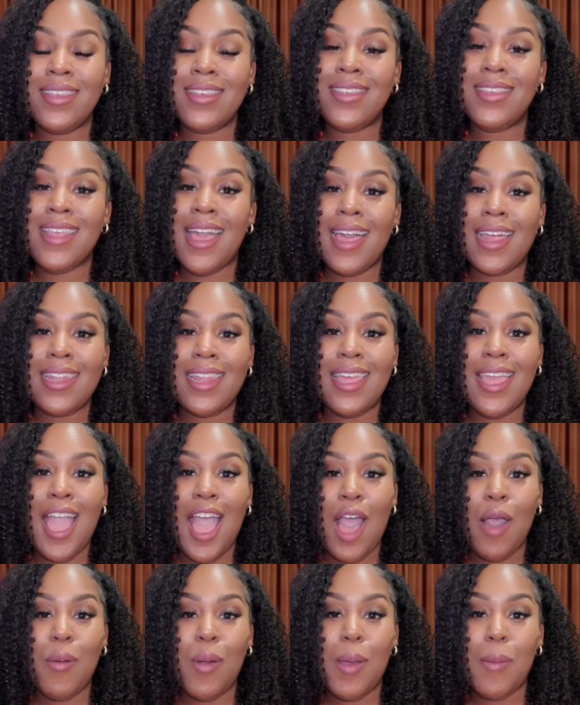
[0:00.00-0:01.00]
exactly
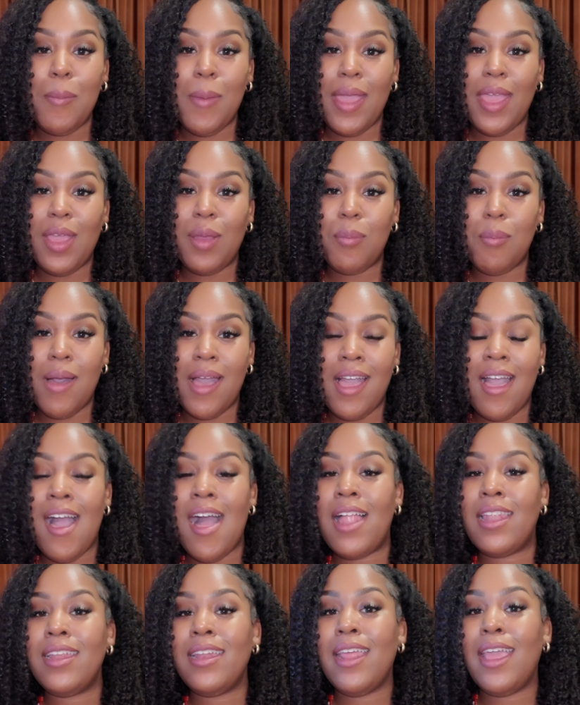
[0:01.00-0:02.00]
how I make my
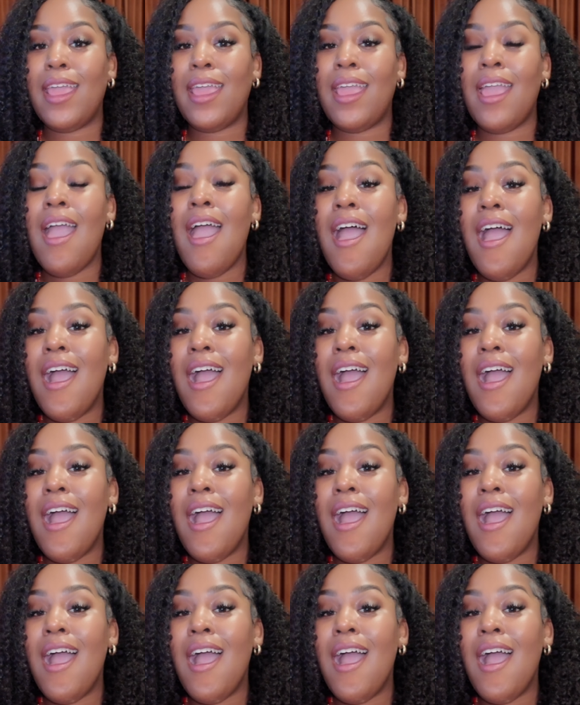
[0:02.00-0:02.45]
holiday